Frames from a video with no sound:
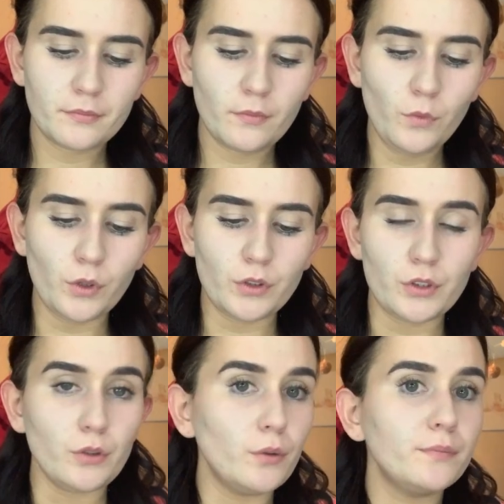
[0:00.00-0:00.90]
will
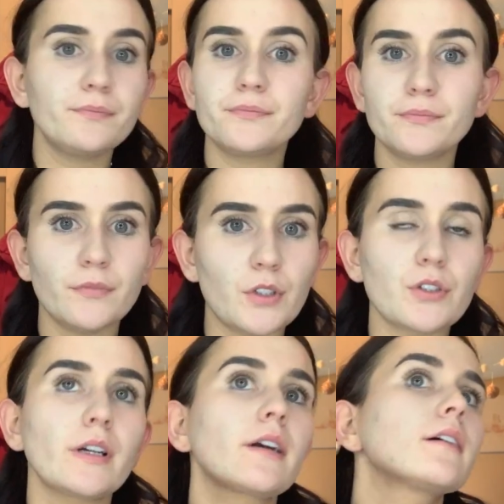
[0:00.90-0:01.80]
do the
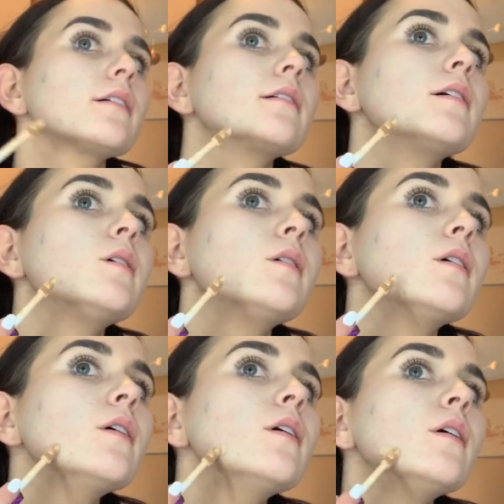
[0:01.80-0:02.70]
trick.
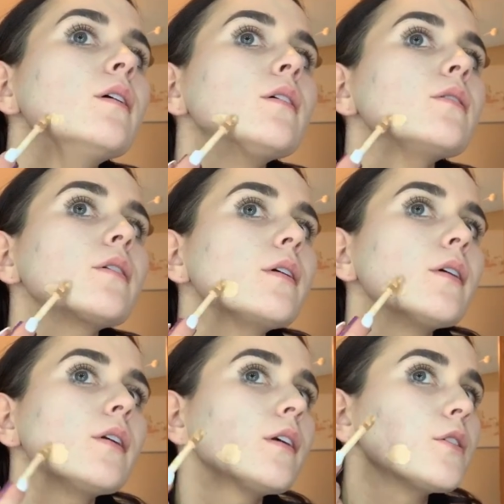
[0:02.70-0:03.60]
So
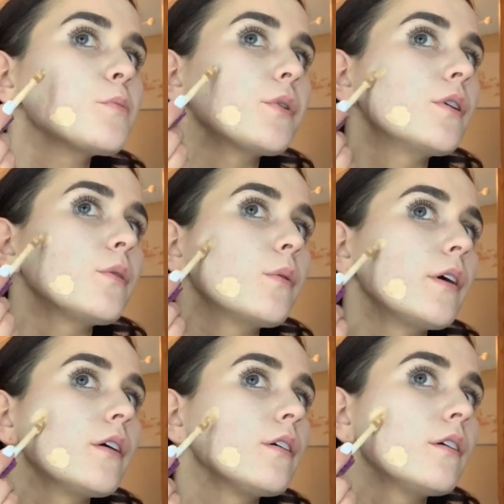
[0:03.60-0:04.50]
again, I just put it
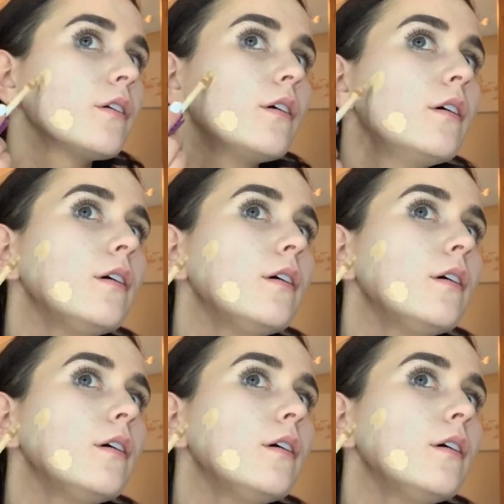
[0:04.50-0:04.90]
where